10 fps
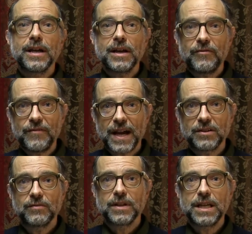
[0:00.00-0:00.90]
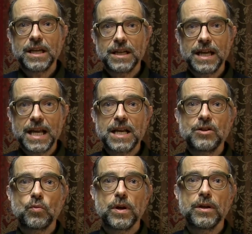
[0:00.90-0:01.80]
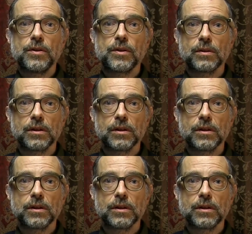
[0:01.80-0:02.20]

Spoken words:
effectively engage with